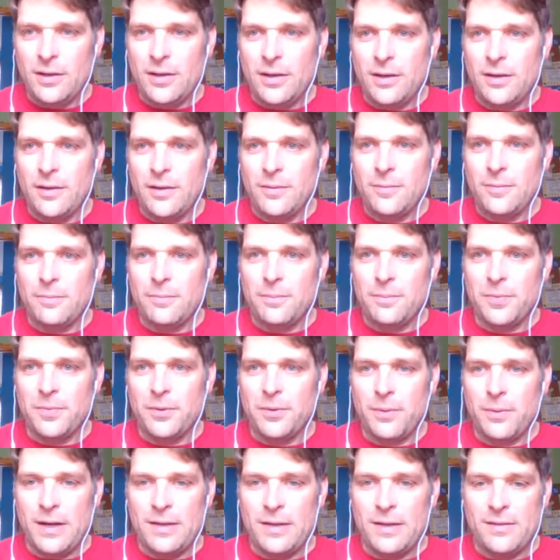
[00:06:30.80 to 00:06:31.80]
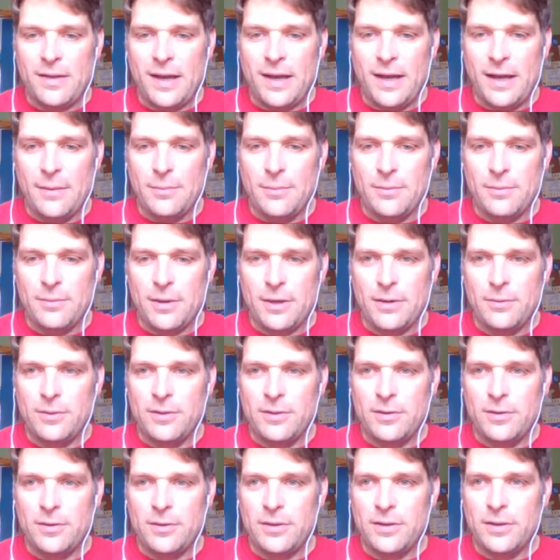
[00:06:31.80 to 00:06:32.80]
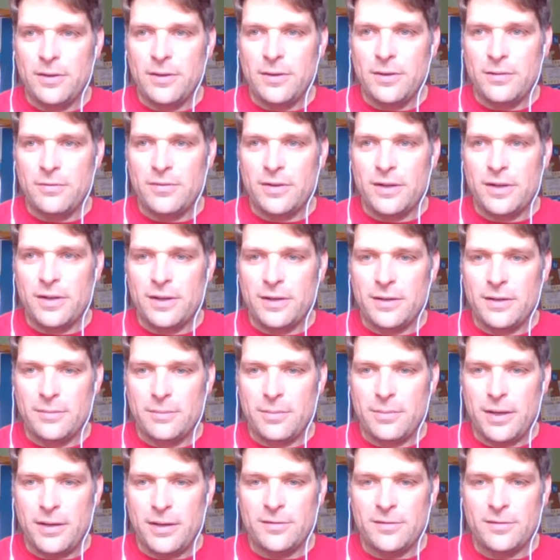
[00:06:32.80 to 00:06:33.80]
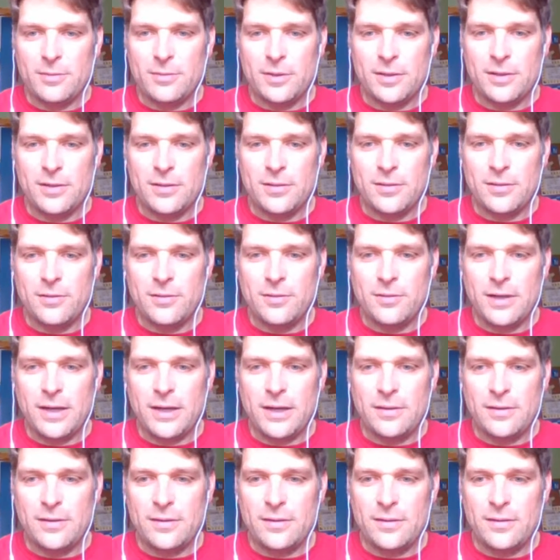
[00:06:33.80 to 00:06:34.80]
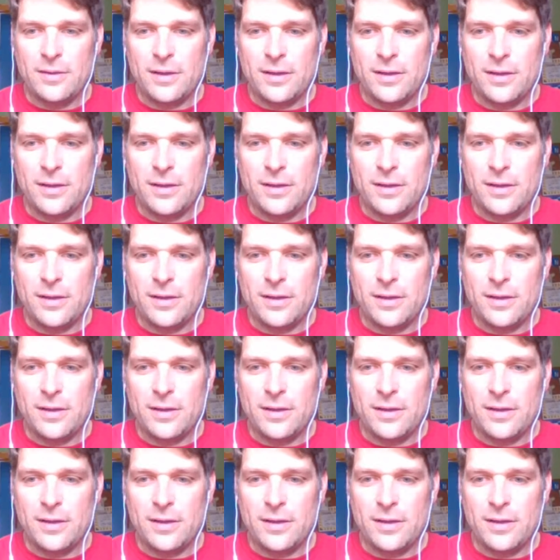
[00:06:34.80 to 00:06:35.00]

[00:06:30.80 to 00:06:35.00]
the right tab in my window here, if I possibly can do that.